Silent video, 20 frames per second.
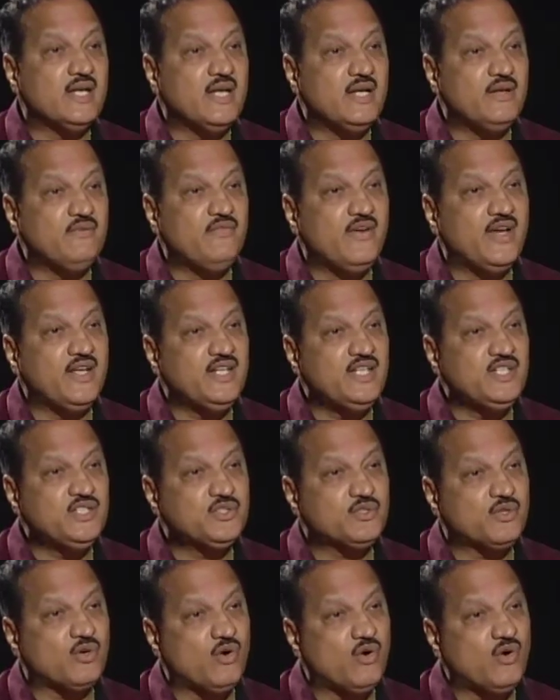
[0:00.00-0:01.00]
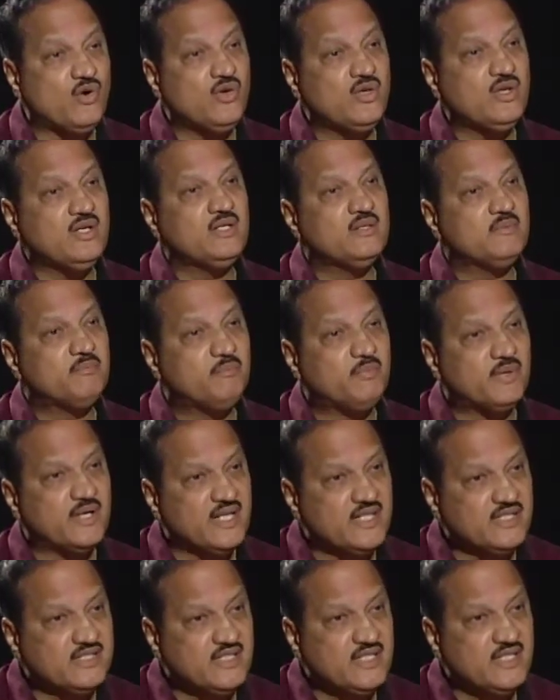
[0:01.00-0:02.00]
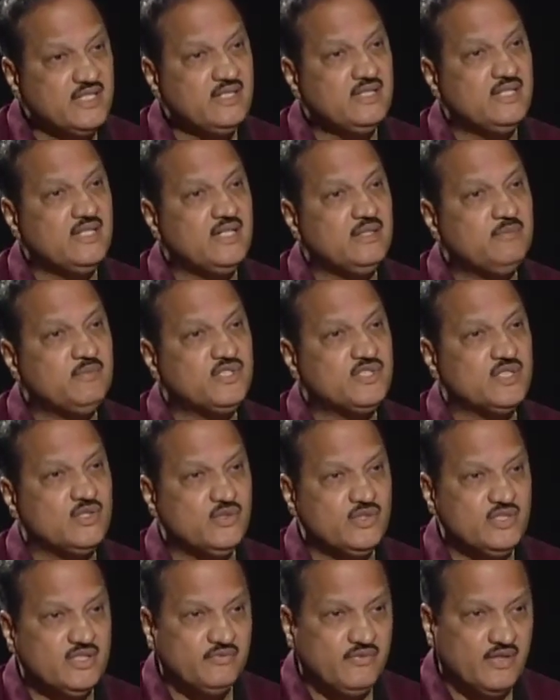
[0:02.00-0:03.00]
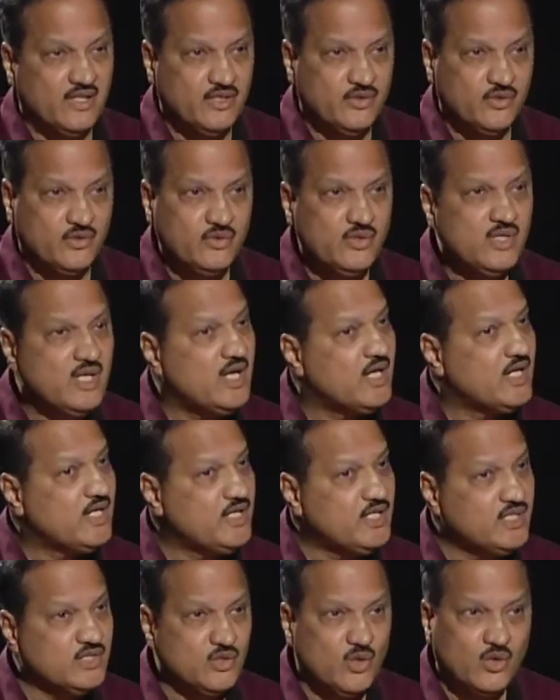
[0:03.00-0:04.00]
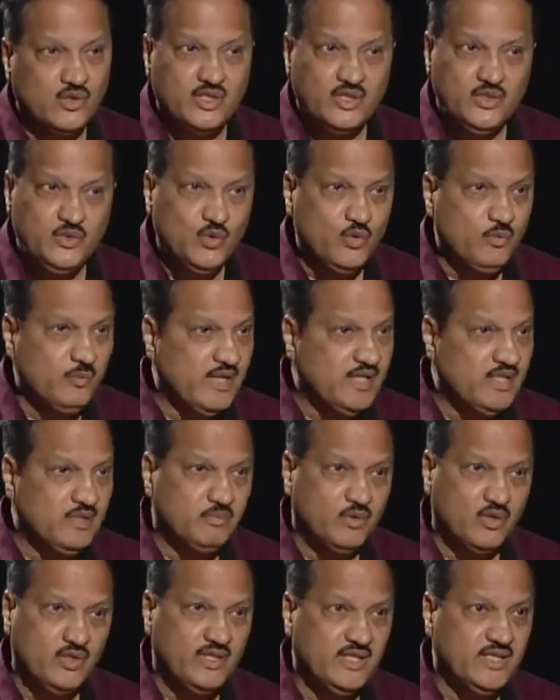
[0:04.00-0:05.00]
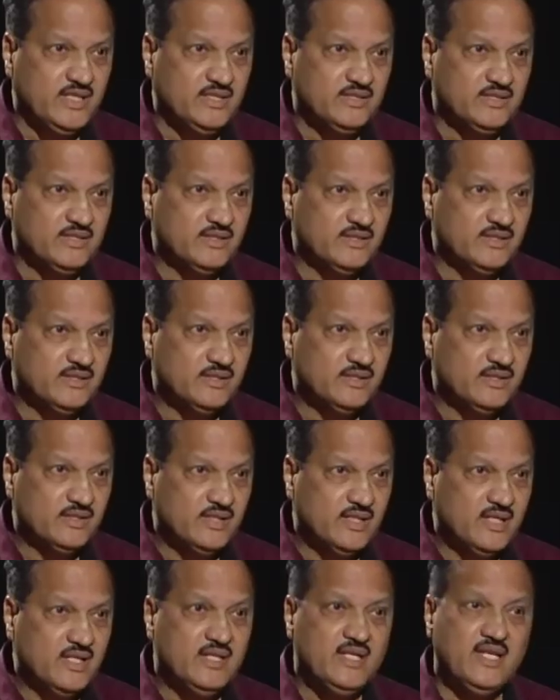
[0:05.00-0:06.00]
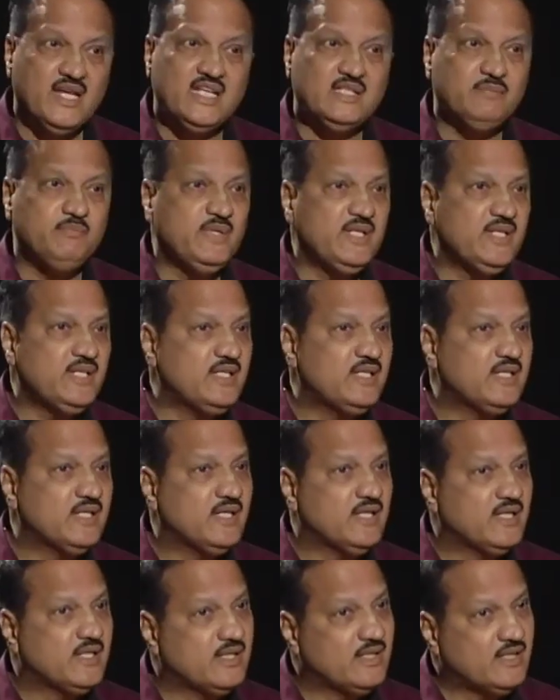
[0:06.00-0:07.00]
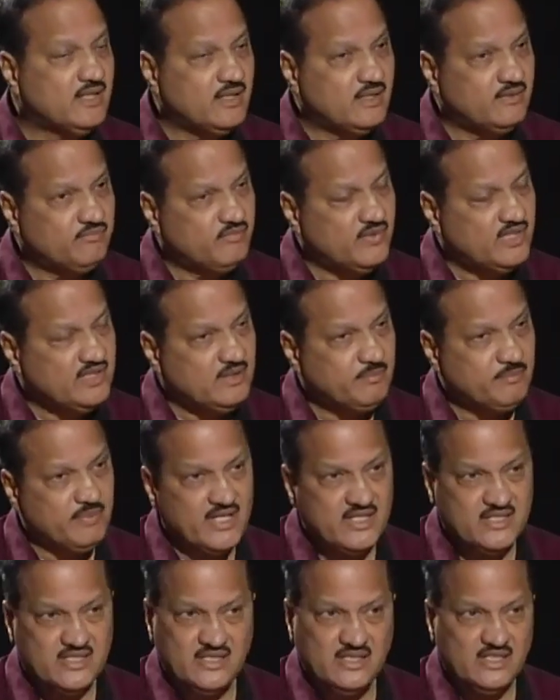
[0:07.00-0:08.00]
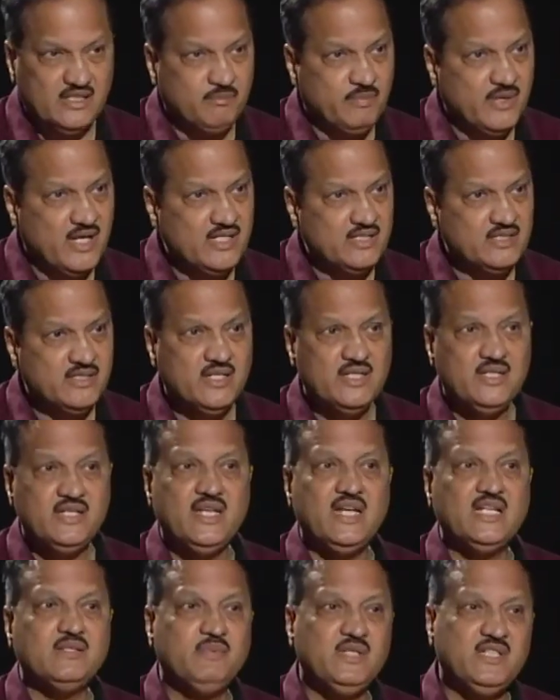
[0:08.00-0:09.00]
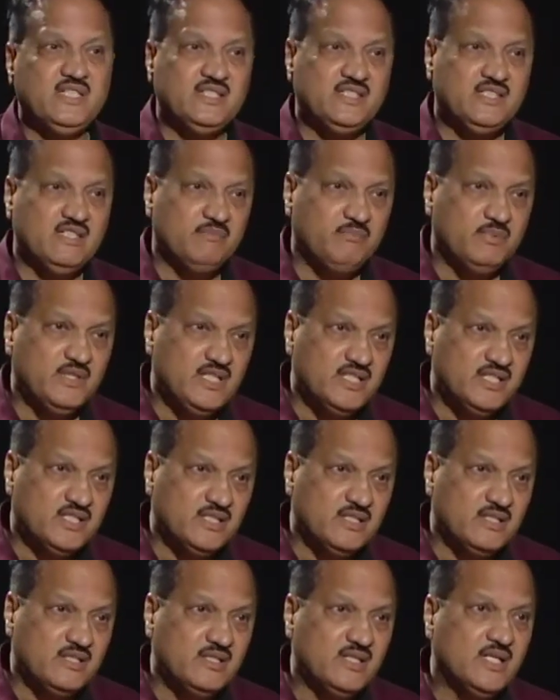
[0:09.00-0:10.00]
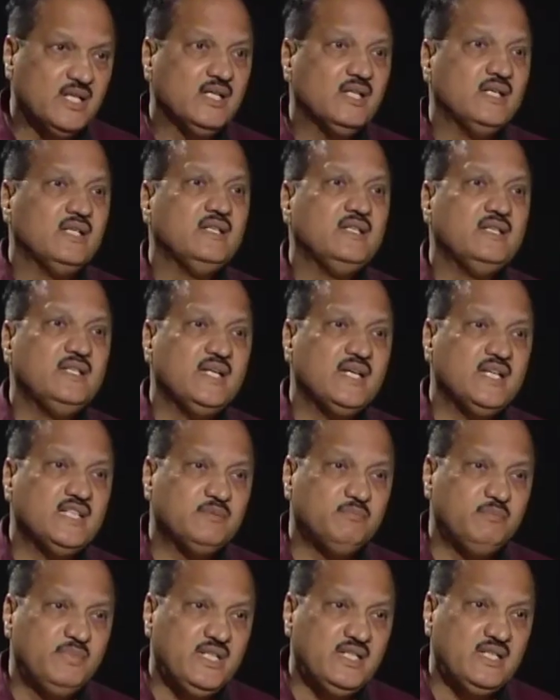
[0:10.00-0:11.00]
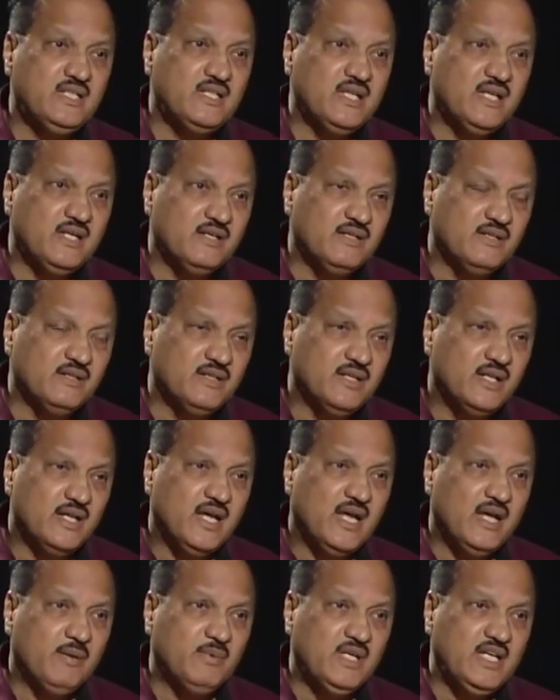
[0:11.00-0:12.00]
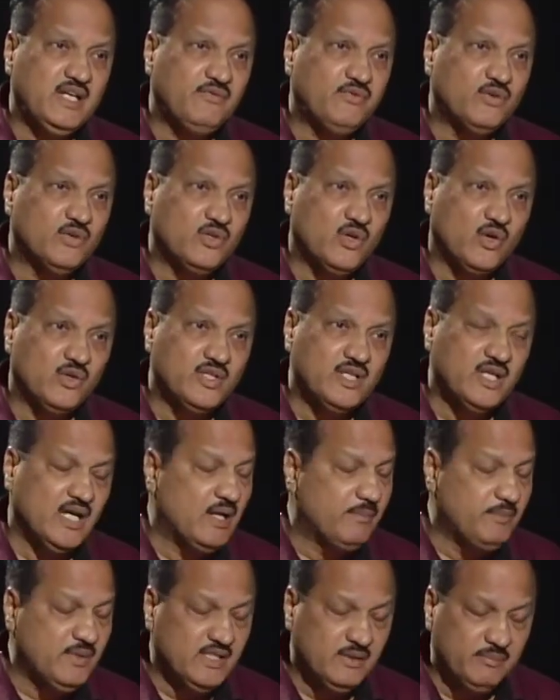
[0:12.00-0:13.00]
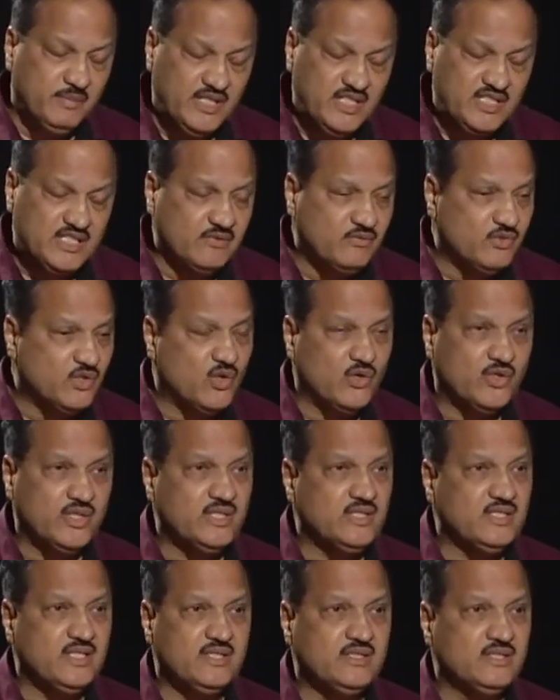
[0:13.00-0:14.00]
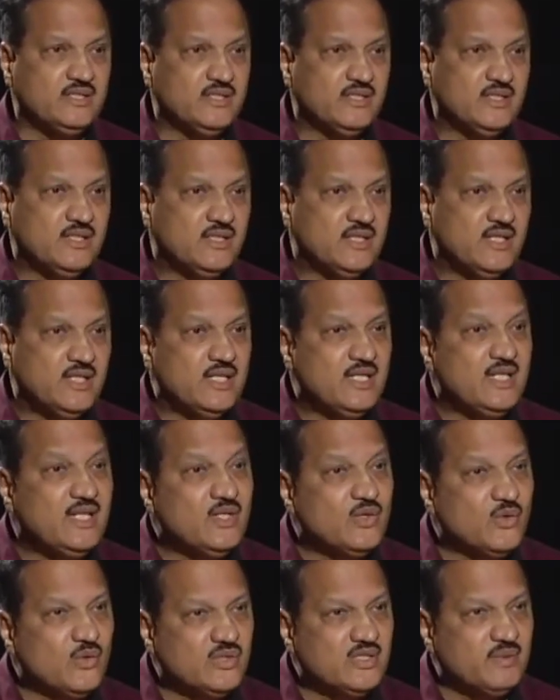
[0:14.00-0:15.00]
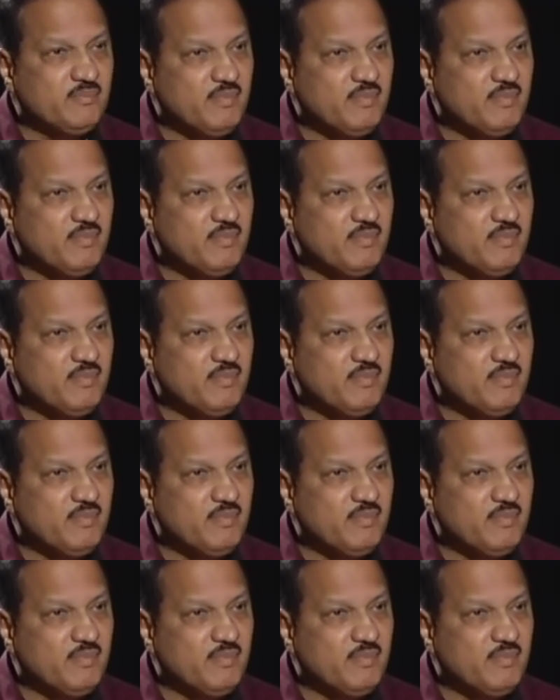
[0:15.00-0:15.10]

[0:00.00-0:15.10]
a very strong president in Mr. Luzin Falero. He is not a new man in politics. He has been the president in the past. He has been the chief minister. He has been MLA for donkey. I mean the minister for donkey's years. He knows